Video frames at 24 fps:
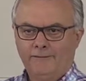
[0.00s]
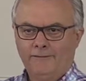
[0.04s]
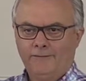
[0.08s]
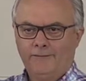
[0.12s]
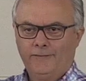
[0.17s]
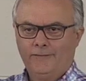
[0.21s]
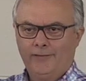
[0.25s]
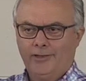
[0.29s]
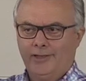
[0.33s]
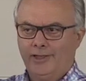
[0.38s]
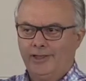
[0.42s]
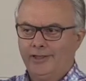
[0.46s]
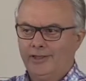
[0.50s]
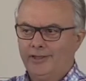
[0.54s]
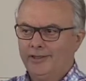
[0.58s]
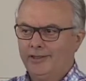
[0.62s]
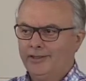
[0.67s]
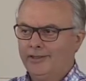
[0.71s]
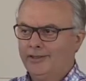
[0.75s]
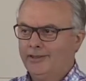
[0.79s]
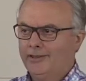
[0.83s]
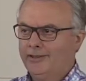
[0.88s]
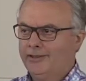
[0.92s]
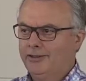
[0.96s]
1,
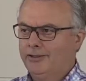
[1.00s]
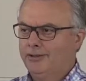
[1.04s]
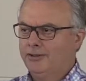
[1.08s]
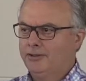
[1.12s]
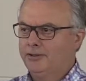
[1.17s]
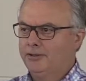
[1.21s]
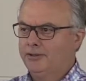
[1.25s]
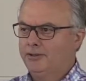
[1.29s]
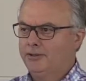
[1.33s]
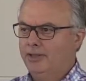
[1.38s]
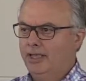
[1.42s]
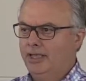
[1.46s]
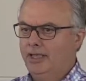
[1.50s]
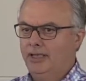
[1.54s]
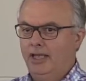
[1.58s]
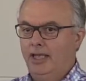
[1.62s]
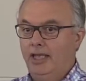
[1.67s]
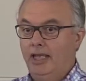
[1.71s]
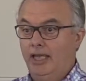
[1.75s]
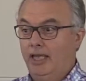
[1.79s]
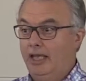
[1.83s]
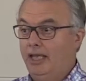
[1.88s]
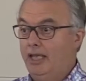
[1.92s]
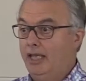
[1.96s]
2.
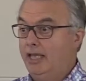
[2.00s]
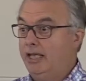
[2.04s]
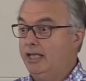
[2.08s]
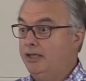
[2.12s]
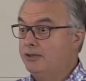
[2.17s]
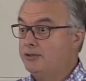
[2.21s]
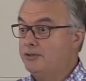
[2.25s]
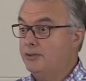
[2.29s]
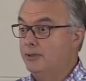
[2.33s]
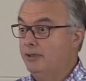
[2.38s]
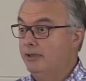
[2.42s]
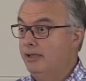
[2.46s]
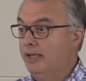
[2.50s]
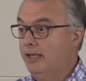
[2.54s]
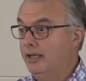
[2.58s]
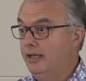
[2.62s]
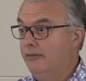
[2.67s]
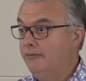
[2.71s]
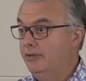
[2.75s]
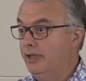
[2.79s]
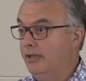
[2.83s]
Have